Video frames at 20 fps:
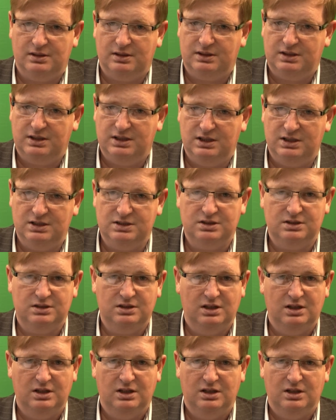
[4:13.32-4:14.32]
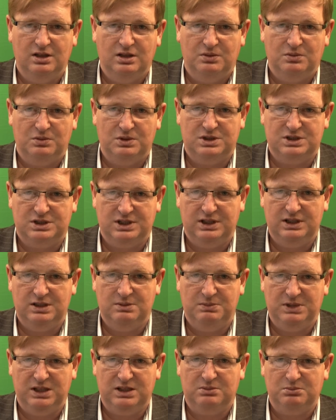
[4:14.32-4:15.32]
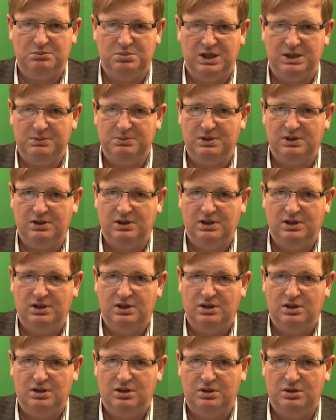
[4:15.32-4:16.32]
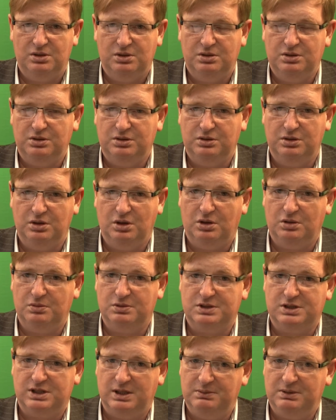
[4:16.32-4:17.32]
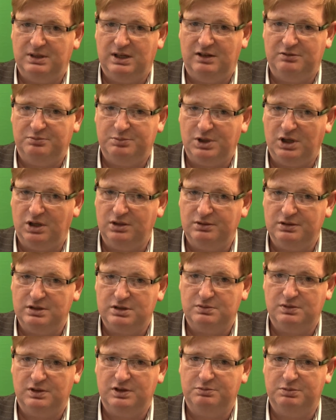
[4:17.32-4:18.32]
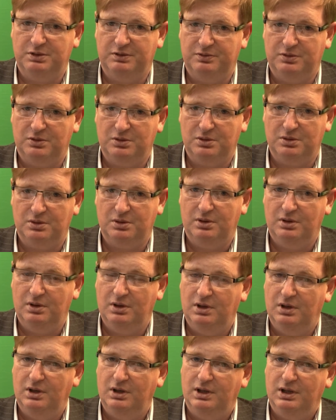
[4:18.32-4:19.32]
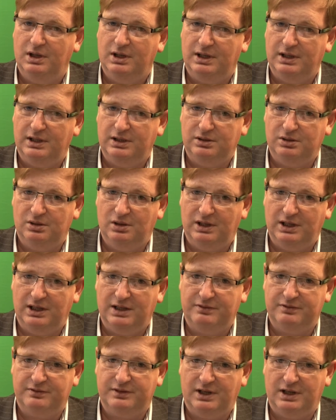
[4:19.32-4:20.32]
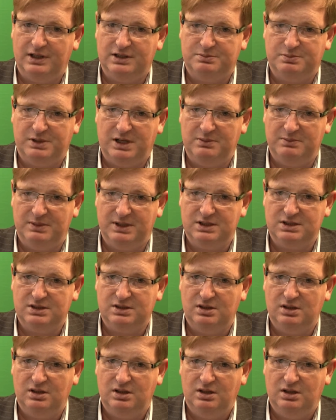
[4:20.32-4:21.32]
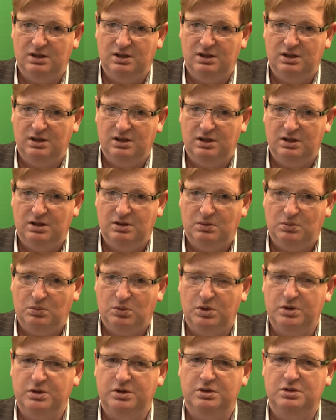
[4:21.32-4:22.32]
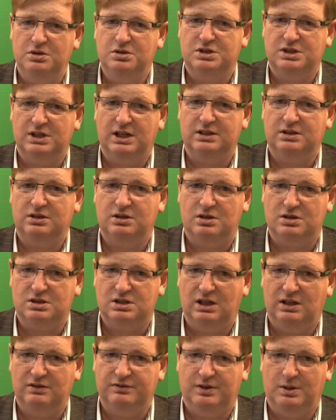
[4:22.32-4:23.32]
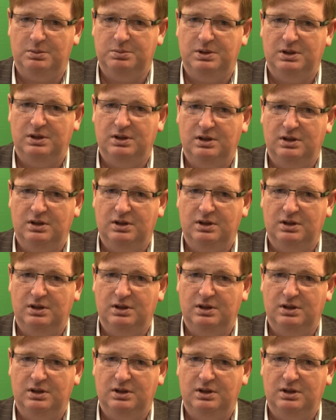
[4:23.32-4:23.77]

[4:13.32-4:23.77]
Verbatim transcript: uh, occasion. We see you meeting people who you always seem to have problems with before uh, you left as Prime Minister? Were you setting yourself up